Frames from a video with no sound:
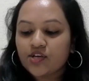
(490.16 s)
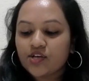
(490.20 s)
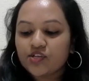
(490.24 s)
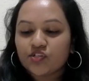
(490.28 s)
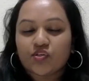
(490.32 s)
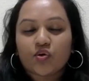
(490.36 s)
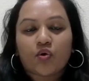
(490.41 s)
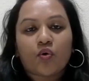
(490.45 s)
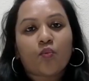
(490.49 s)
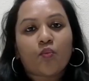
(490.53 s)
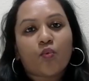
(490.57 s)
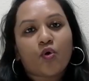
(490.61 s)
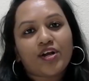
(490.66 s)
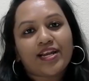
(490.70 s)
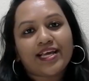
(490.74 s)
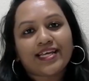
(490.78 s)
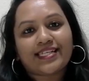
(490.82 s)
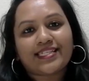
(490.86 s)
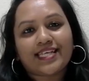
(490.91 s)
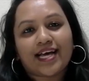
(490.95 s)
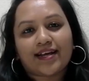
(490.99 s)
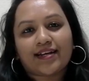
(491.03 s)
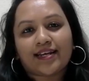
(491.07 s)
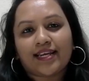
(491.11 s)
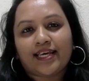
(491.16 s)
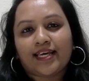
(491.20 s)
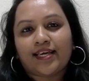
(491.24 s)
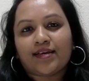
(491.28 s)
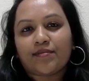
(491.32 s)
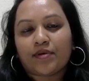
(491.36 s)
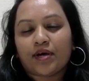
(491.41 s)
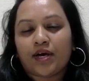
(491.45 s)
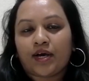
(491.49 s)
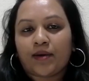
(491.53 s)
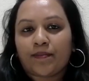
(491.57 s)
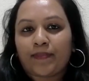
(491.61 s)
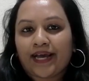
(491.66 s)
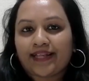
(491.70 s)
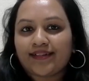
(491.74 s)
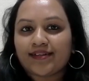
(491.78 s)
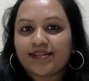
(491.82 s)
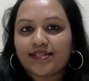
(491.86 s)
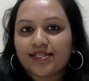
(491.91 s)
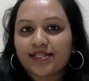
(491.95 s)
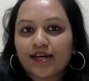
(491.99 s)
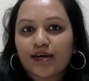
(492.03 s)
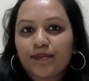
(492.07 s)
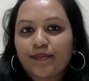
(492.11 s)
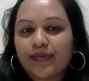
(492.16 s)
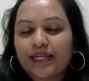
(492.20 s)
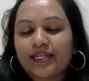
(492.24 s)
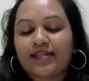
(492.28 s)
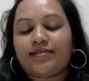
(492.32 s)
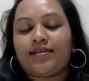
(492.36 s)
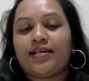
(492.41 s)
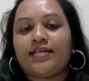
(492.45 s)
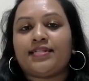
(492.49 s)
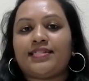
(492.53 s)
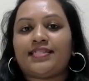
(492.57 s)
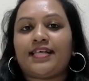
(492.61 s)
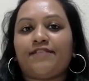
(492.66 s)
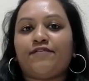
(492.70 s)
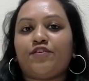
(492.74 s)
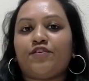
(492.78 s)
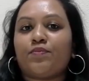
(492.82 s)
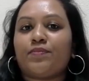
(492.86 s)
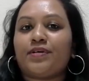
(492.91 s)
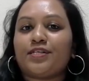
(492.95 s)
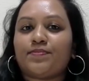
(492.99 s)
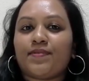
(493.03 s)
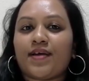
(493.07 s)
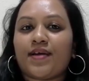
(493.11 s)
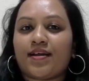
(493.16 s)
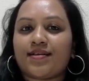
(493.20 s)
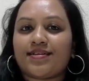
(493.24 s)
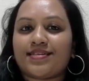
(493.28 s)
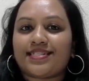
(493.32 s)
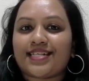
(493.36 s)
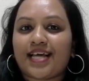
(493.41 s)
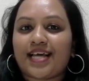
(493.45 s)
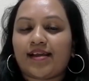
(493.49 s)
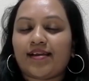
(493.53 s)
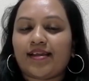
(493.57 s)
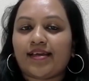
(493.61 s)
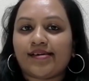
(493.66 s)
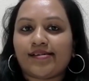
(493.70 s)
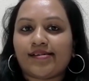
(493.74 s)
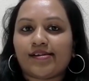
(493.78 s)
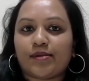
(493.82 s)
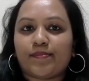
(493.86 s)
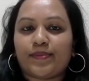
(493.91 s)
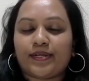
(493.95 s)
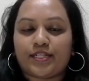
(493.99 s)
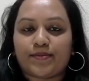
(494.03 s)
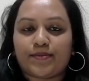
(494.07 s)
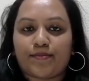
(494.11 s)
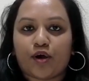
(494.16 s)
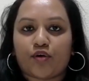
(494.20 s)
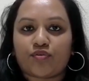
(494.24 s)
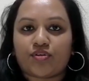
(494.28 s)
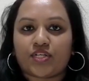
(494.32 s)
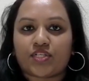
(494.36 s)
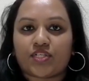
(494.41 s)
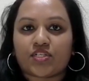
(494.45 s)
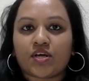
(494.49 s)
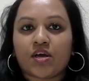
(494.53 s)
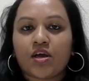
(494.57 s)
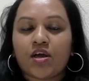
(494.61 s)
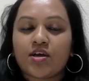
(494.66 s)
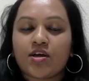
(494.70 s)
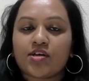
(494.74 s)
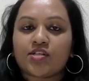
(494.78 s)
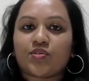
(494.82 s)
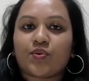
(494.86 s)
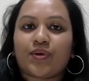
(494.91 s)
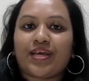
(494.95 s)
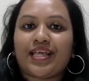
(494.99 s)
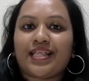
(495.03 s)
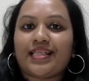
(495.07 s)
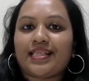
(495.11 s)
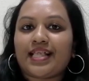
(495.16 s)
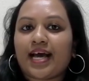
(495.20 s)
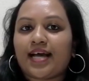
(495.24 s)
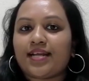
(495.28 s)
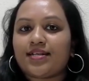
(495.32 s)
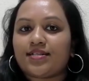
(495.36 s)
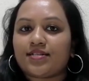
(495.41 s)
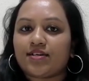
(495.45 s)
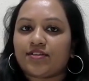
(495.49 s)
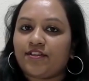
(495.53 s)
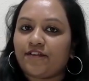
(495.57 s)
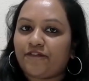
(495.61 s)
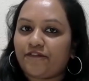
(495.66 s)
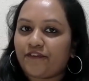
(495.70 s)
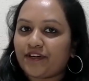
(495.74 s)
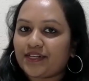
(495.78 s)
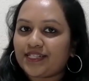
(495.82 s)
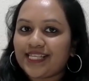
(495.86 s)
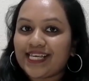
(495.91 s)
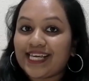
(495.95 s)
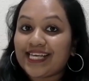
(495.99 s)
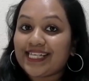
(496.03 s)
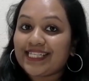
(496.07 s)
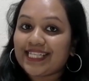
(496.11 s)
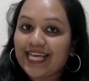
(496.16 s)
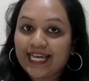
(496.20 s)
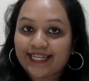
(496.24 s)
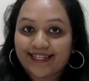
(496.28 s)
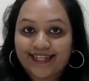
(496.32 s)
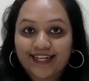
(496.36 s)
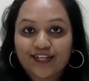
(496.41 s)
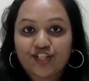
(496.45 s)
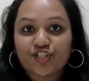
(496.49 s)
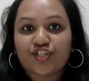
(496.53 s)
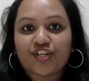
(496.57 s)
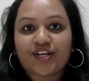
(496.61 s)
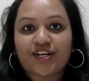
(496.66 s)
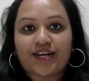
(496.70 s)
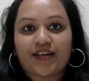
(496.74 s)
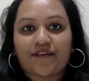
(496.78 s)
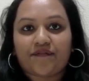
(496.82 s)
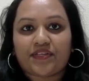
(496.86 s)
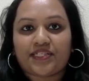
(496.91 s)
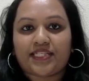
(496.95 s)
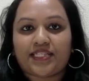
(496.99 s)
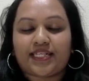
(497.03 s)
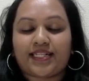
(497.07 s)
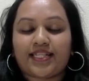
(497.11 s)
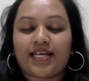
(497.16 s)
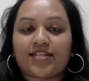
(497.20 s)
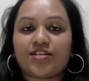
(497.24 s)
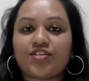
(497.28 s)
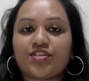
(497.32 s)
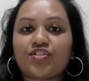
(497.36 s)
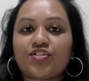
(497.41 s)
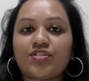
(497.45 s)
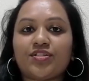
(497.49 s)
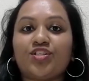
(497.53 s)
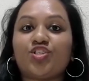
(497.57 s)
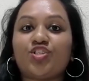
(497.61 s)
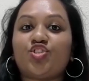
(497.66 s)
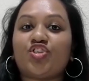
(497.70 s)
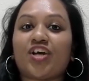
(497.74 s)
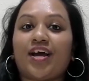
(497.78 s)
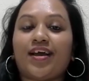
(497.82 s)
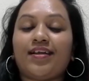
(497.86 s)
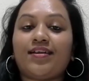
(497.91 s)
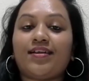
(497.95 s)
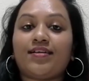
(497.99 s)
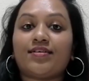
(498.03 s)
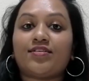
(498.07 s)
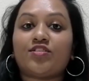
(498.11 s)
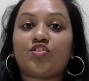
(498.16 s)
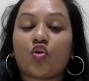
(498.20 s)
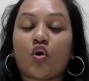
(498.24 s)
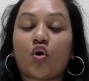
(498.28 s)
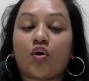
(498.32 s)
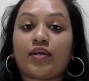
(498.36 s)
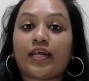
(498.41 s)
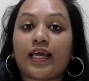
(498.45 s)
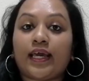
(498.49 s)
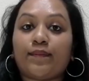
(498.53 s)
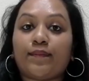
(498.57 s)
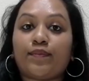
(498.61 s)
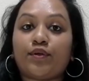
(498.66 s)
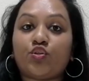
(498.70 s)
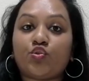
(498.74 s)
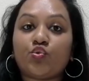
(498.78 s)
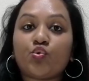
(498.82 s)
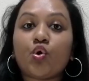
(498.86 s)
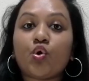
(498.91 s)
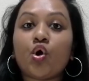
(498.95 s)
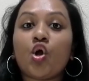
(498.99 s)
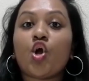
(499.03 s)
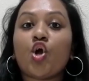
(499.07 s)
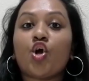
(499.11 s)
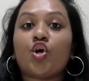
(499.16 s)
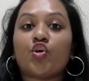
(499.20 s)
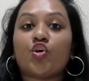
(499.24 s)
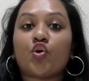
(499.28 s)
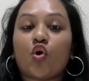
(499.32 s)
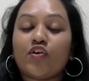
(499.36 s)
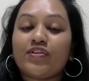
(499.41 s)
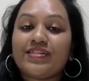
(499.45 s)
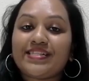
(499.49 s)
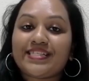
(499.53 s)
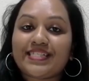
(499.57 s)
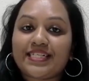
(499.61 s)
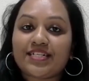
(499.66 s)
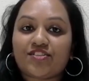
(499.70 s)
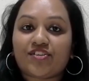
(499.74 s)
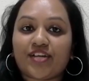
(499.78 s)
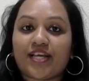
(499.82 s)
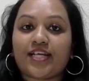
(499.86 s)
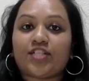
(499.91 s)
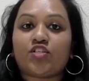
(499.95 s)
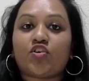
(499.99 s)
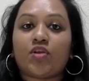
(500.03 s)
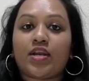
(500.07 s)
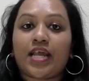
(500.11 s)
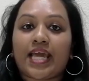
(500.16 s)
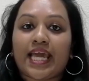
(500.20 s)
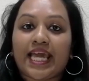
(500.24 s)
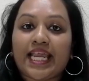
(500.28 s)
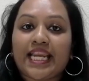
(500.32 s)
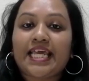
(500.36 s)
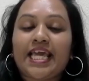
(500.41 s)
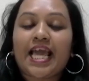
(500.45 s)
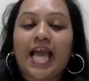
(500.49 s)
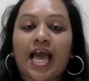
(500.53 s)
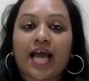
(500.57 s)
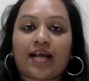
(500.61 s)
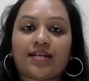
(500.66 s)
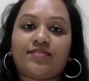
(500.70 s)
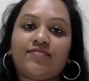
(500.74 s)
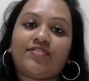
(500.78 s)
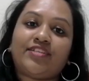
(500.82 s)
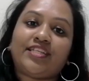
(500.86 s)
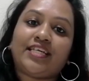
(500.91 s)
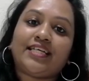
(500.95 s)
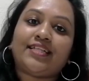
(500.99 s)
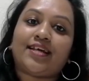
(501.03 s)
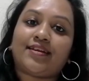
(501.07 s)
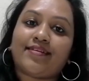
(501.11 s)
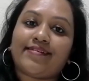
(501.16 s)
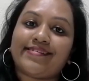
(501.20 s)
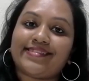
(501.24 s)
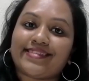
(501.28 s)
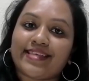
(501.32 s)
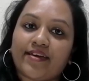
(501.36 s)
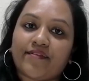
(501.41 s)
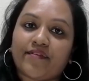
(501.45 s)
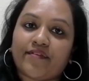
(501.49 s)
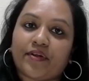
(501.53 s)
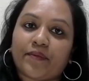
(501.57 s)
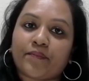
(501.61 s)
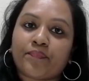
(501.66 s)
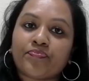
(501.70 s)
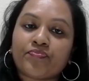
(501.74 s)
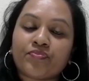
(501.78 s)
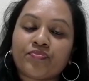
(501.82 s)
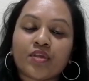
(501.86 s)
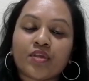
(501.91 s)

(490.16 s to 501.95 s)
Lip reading: So what exactly, by the term itself, you must be understanding a little bit about it. So in that, the first thing is attention deficit. That is, the child is not able to concentrate on any activity that is given.